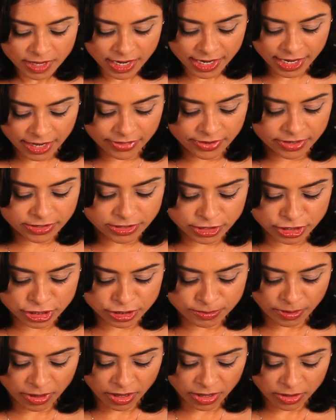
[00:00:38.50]
Now there's a
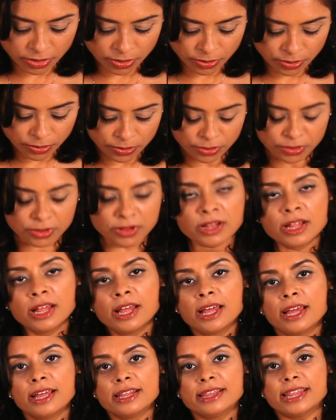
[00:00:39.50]
small hole
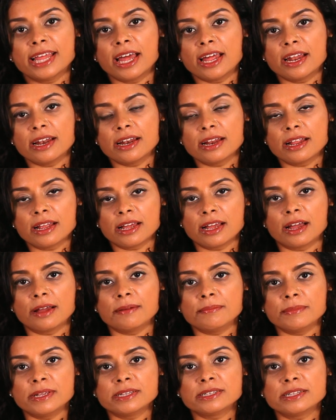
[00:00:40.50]
that
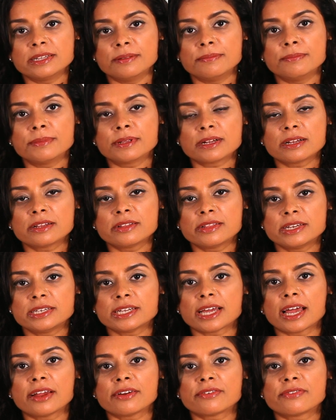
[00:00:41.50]
um, is in the middle of the
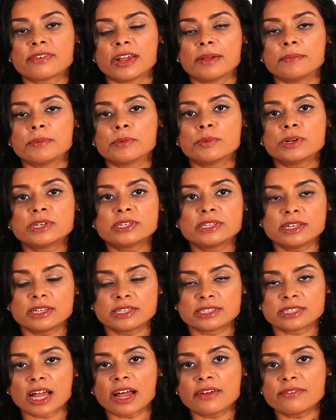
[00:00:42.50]
diaphragm in which the
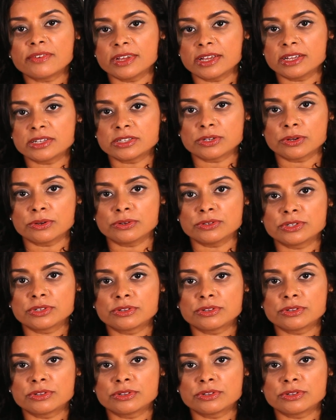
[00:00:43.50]
esophagus goes